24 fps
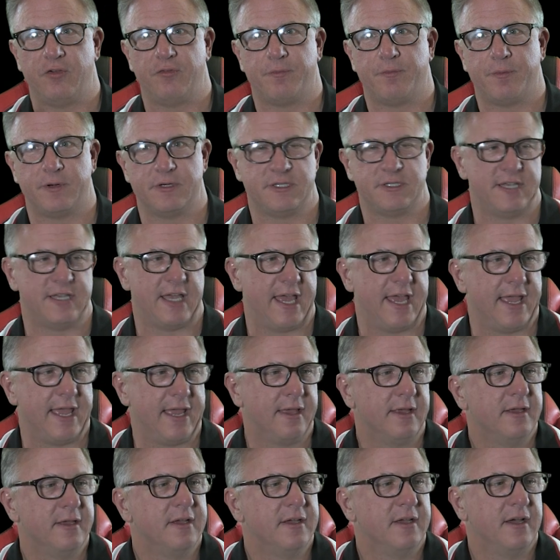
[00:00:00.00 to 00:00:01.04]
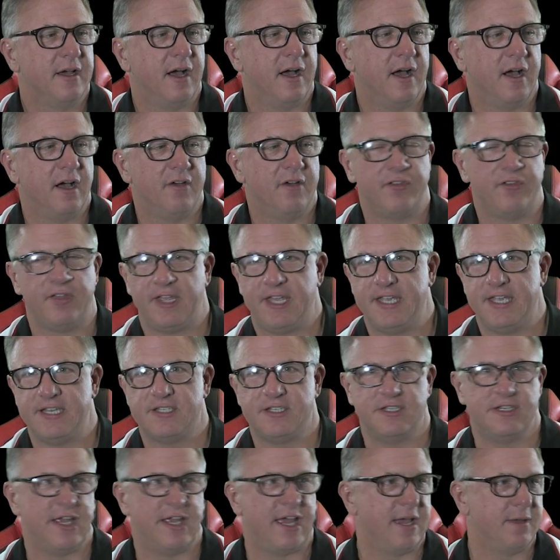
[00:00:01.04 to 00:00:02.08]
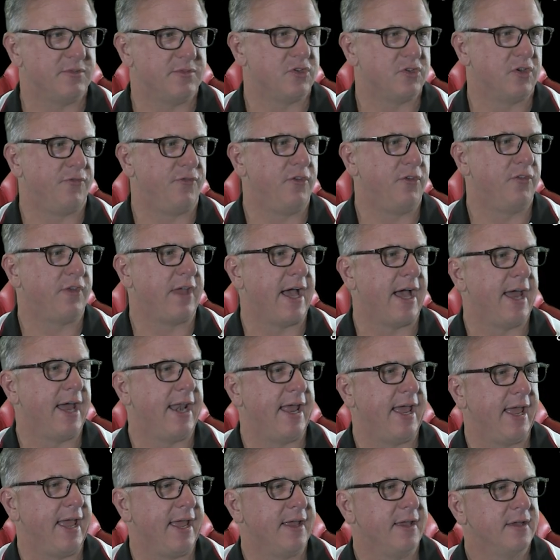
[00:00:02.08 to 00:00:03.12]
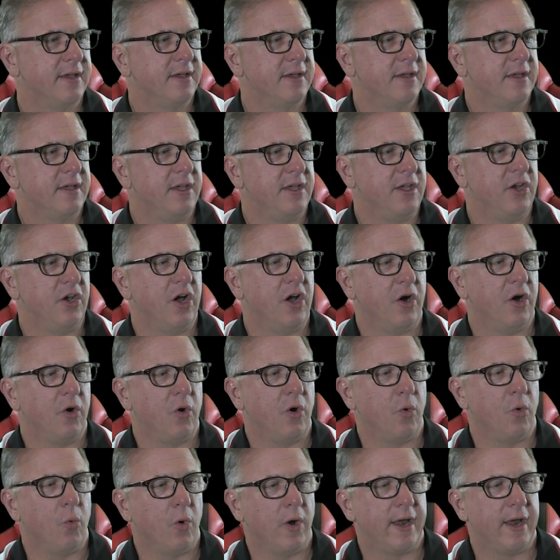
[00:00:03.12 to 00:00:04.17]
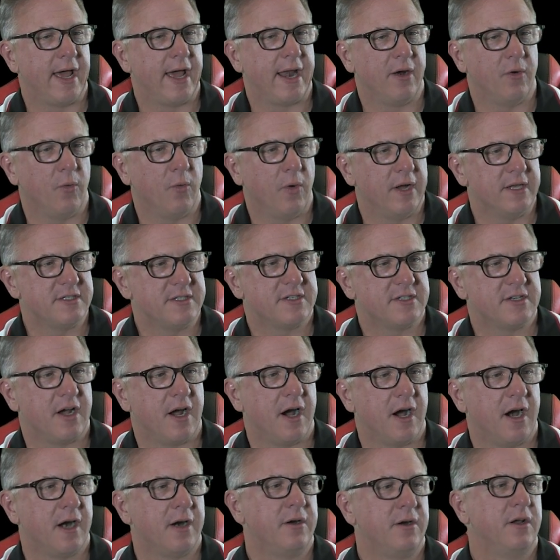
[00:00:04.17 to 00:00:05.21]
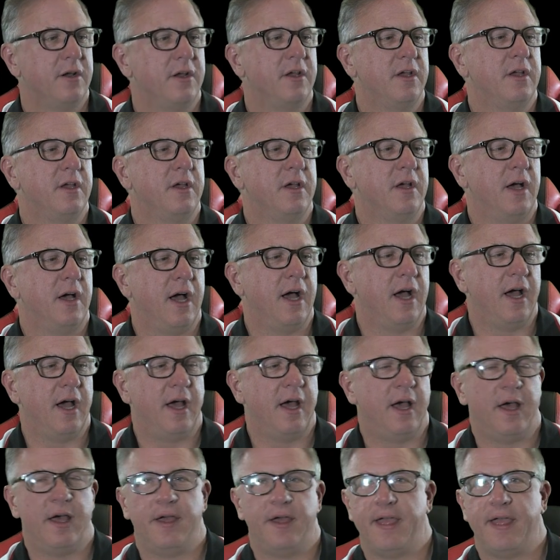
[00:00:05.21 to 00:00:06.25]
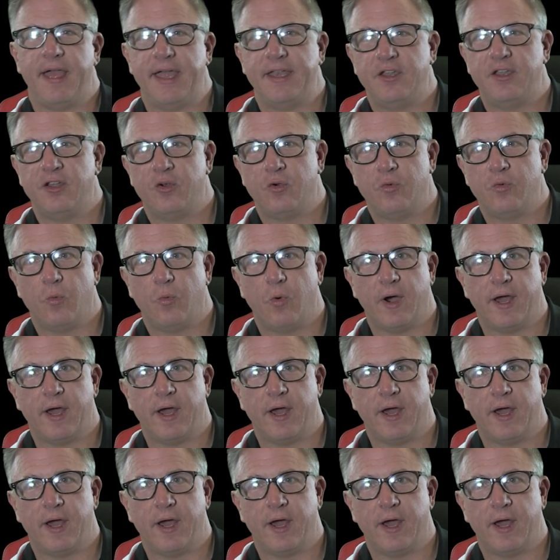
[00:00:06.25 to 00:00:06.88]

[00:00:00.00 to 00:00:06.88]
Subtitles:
per se of each gem. So if you've got a 1 out of 1 star and you've